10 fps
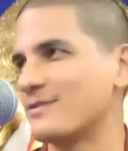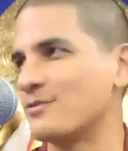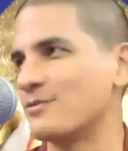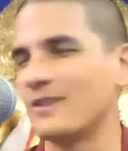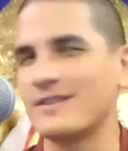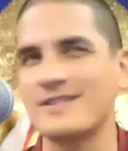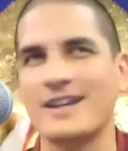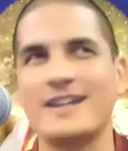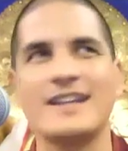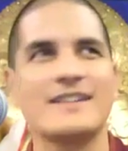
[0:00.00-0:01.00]
Dudra, it's like
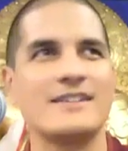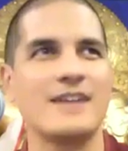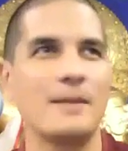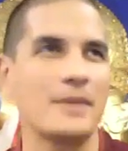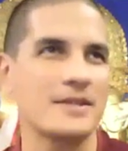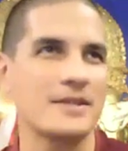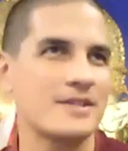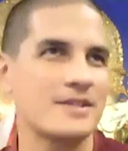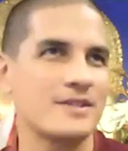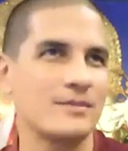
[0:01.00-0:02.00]
collected topics.
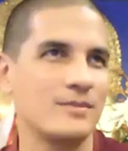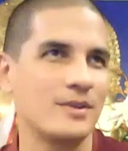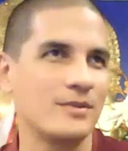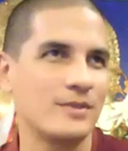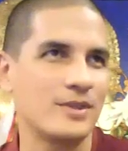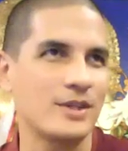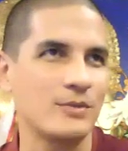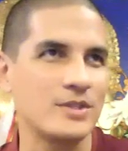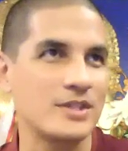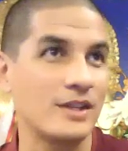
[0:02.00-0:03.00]
It's the thing
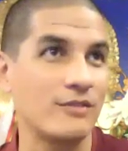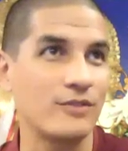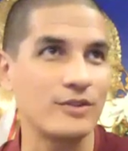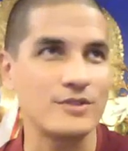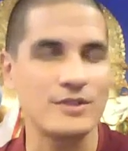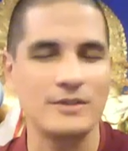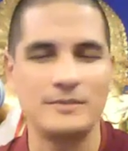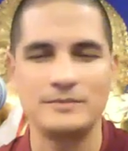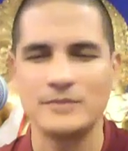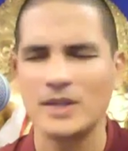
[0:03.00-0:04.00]
we study first.
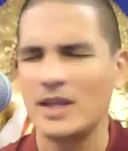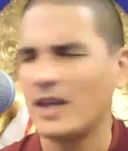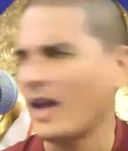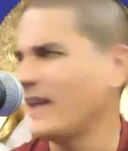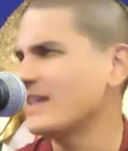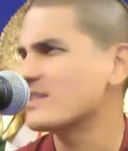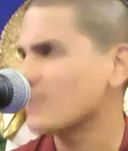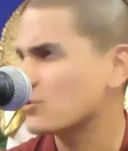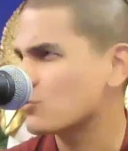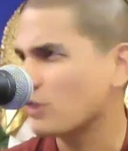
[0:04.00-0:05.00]
And he had
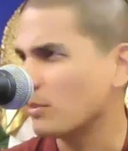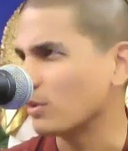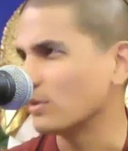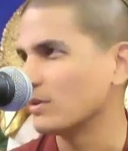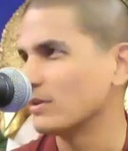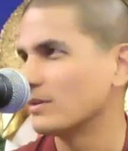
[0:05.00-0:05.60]
such trouble.